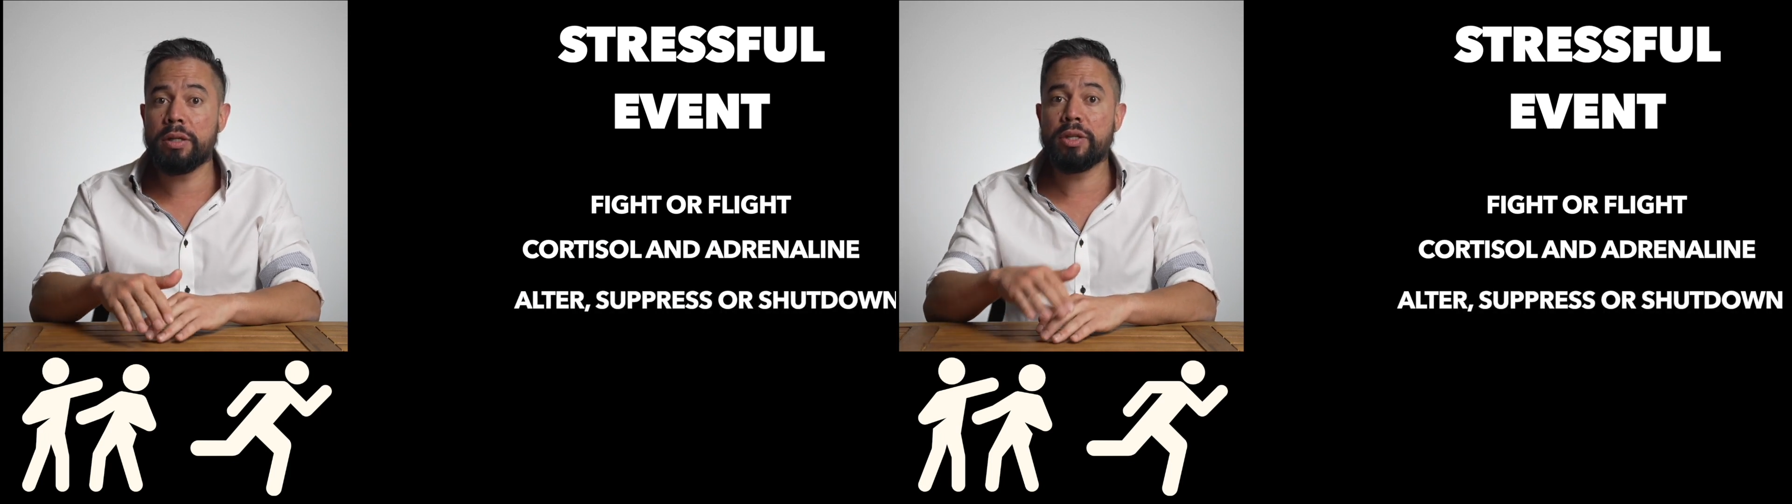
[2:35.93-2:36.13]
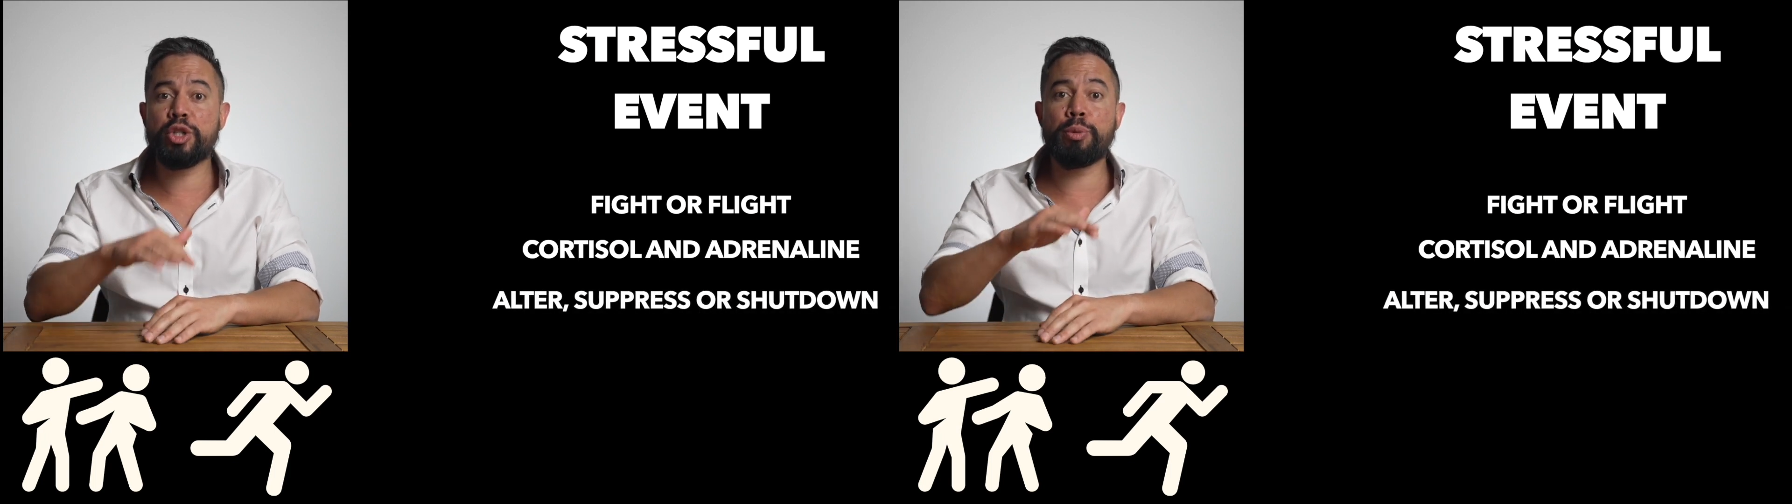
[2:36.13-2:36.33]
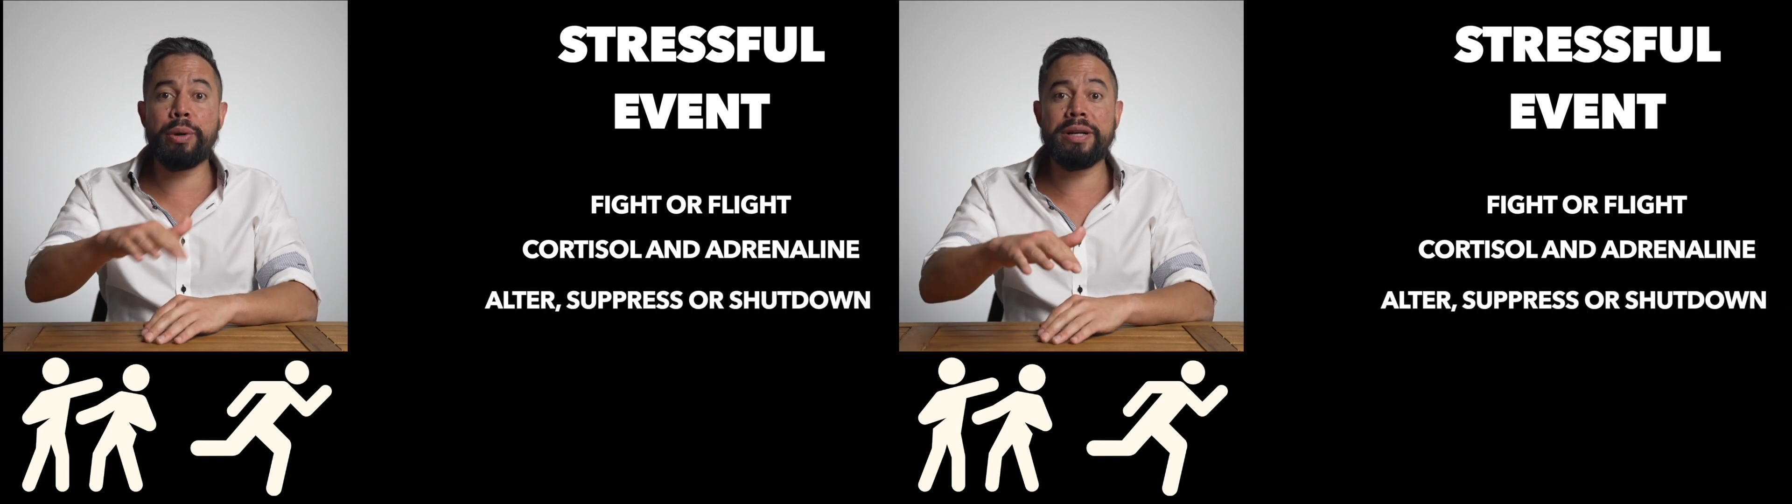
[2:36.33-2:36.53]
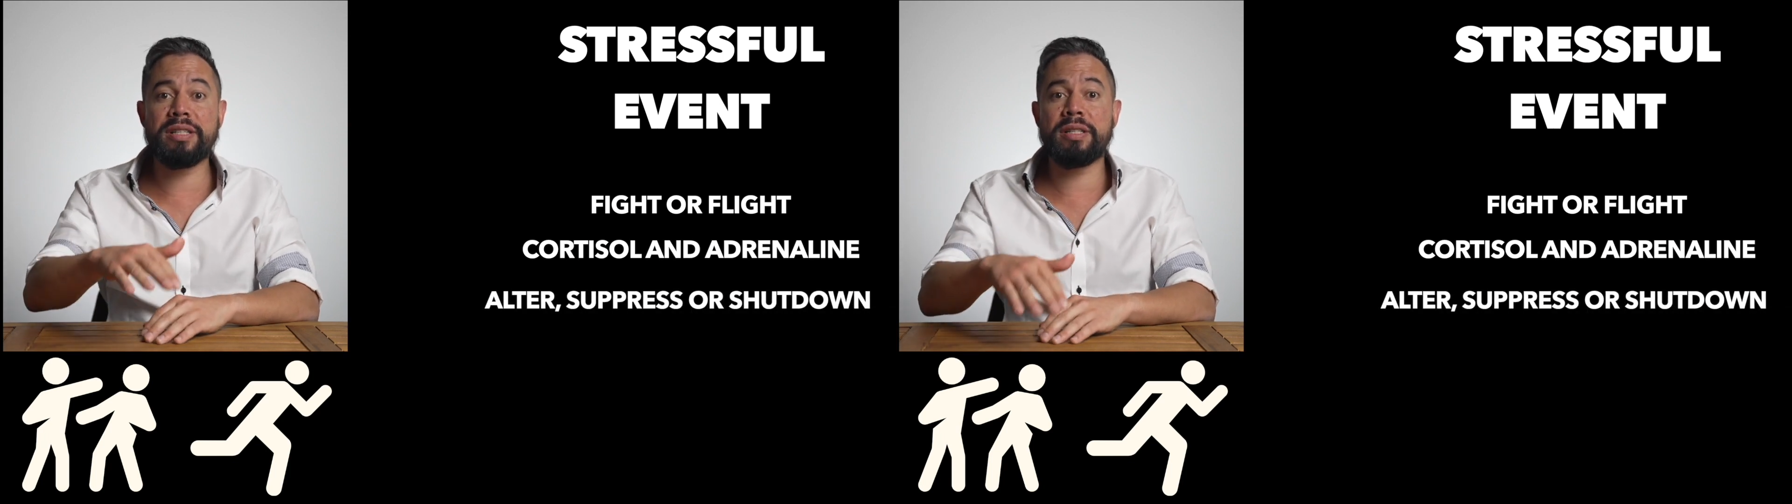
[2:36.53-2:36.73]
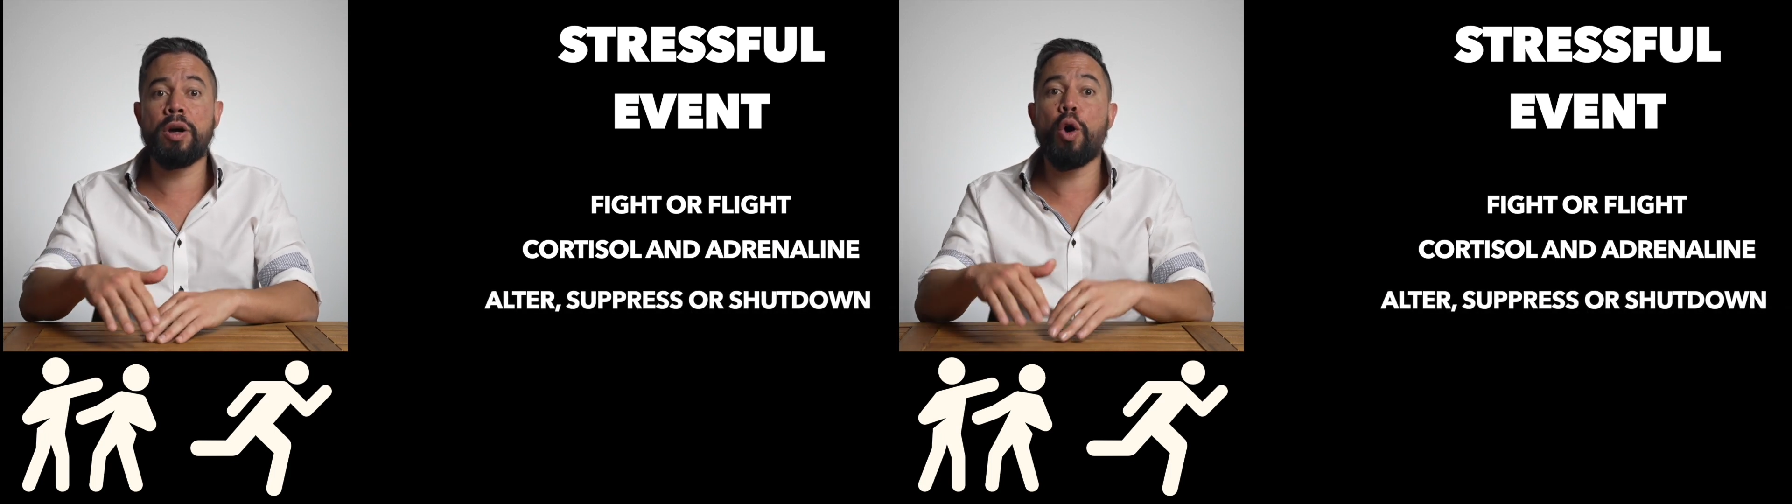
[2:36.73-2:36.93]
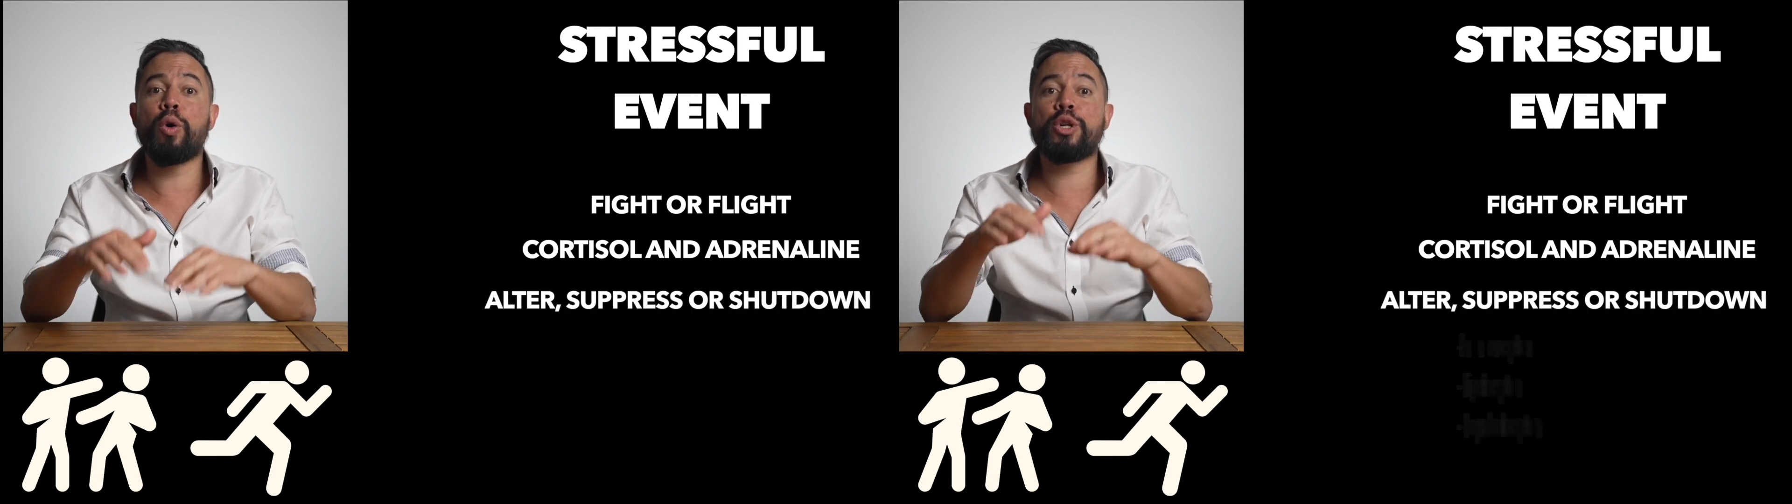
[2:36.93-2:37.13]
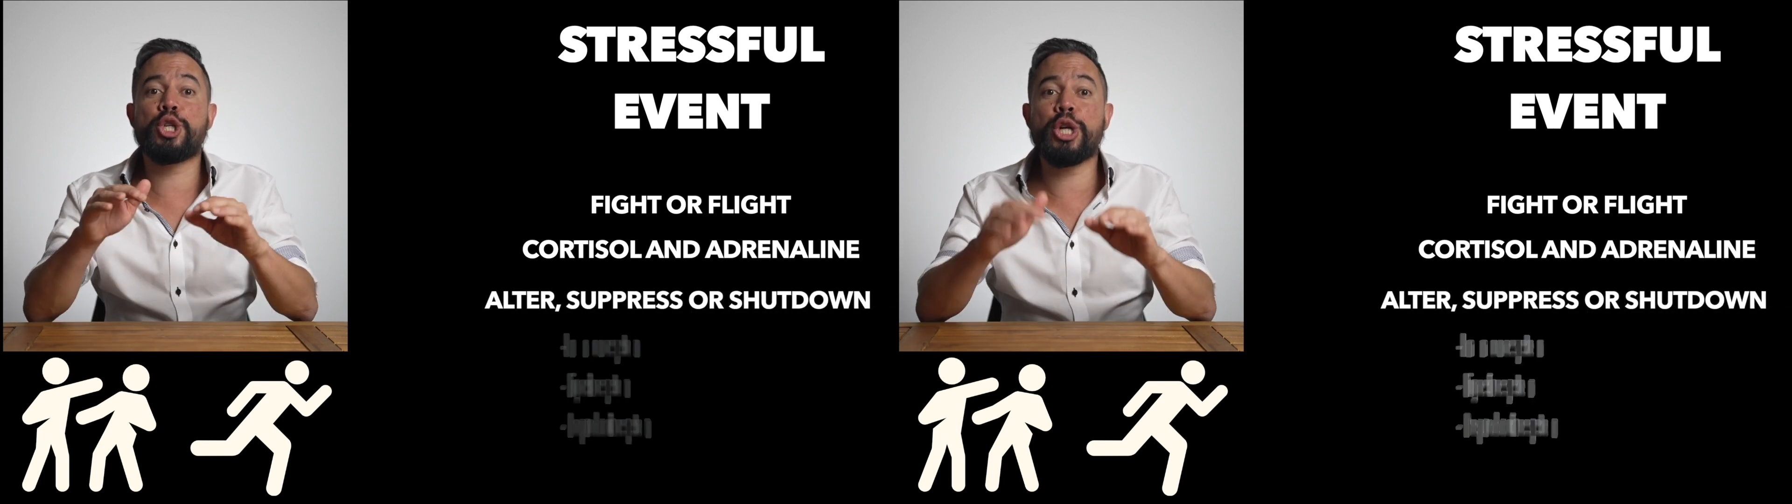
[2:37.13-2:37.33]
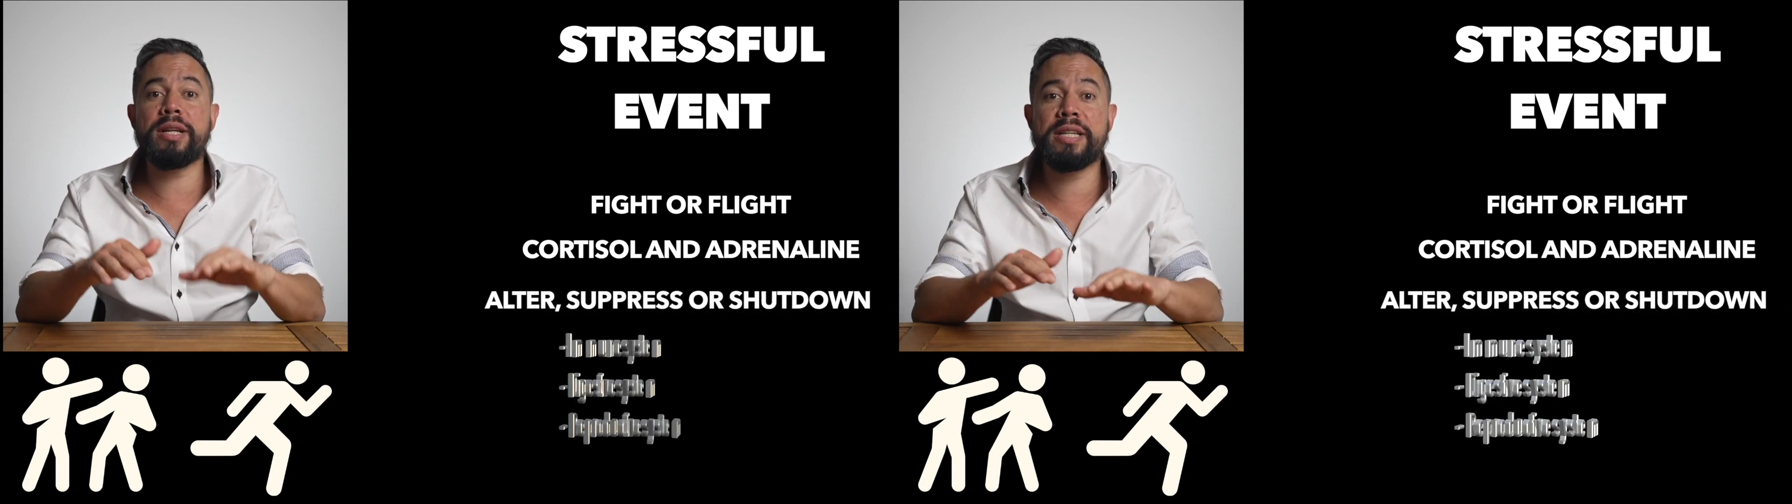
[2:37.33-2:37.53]
suppress, or
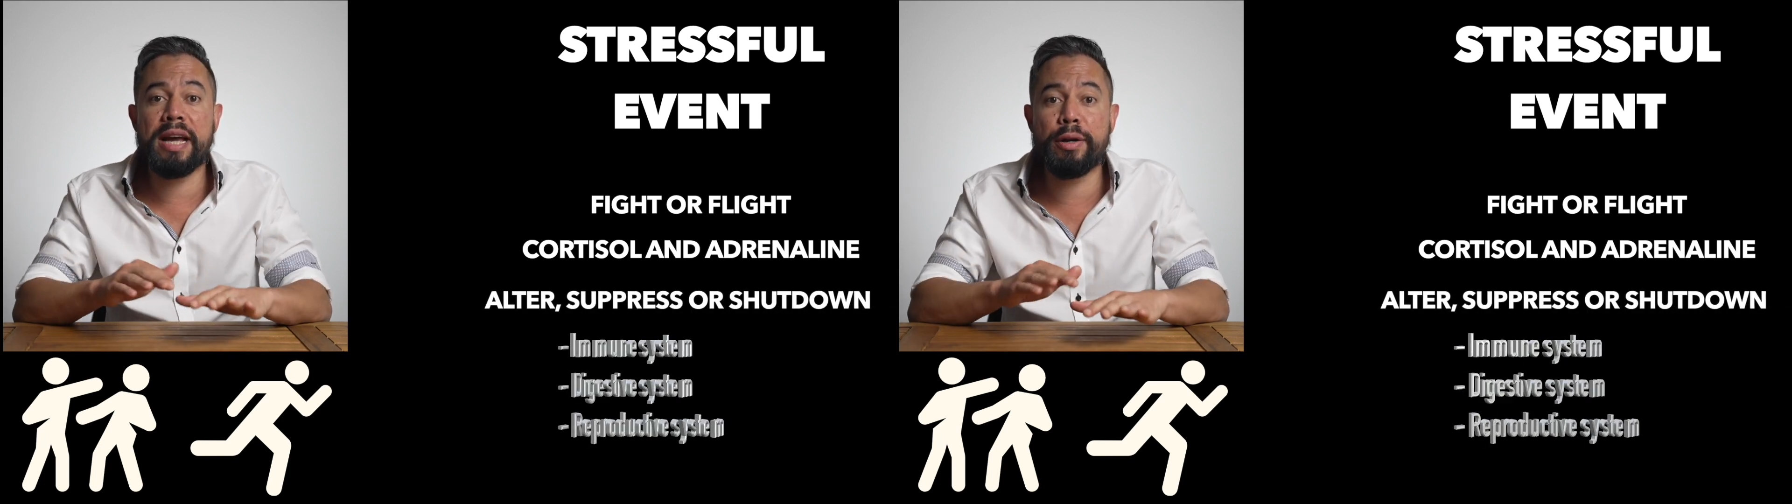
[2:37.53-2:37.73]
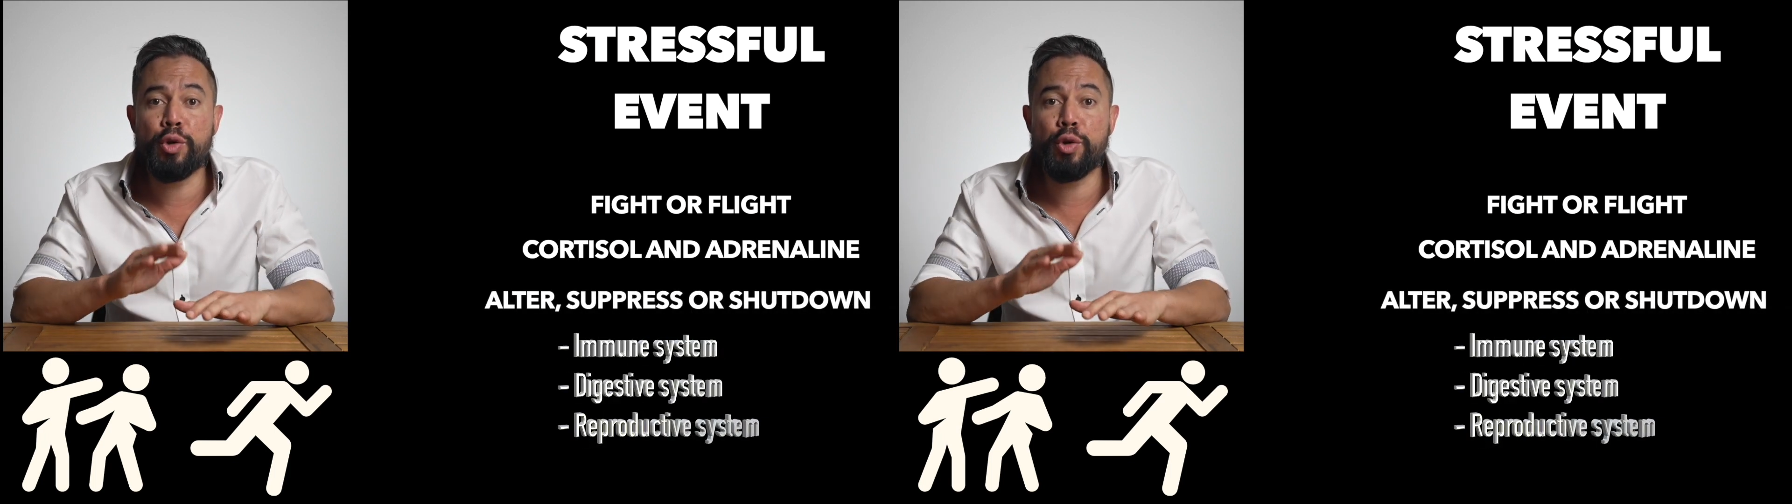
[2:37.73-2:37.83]
shut down